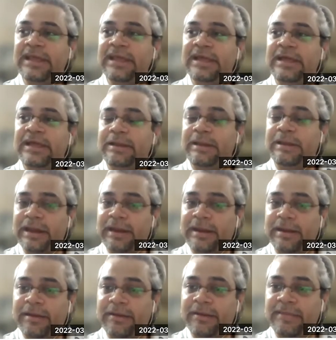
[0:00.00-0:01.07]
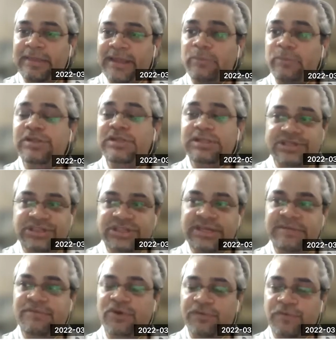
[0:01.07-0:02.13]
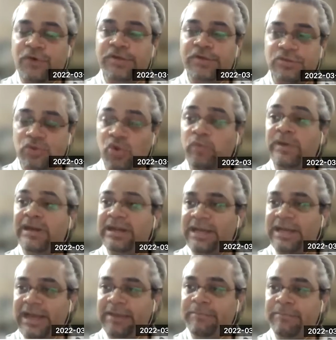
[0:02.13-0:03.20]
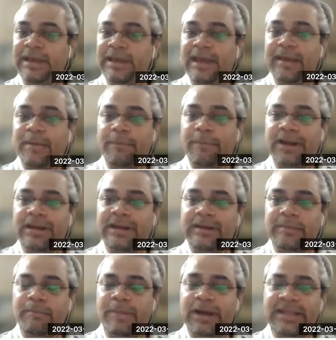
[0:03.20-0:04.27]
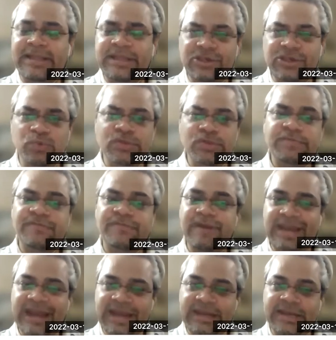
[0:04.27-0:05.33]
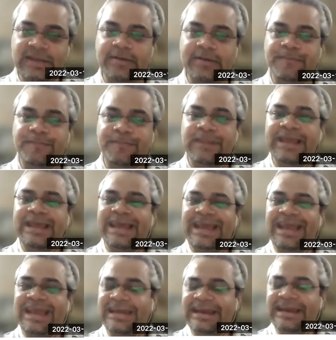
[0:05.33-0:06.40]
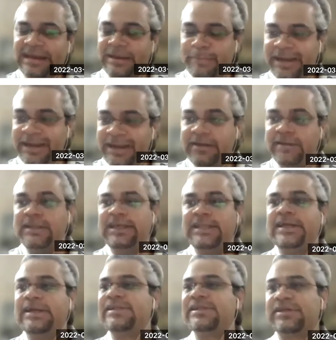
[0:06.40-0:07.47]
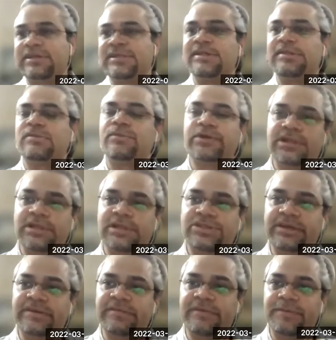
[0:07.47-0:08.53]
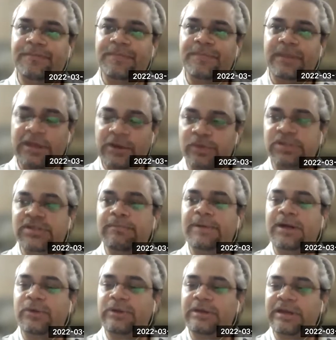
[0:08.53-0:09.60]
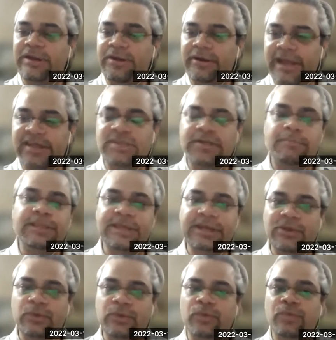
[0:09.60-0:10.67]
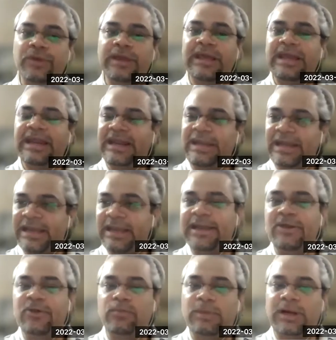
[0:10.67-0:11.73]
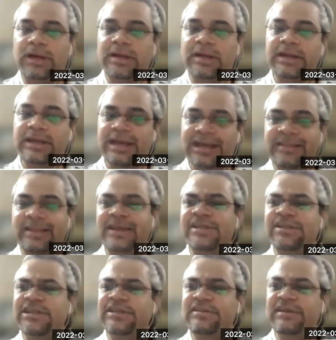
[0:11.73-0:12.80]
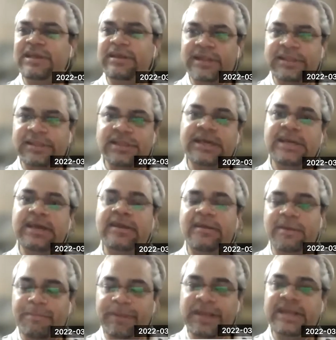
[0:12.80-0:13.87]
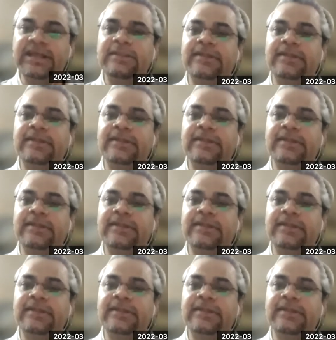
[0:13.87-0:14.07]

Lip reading: That was achieved, of course, over time, but by the use of data, incrementally that success was achieved. It was about trying something new, taking it to market, and then essentially rinsing and repeating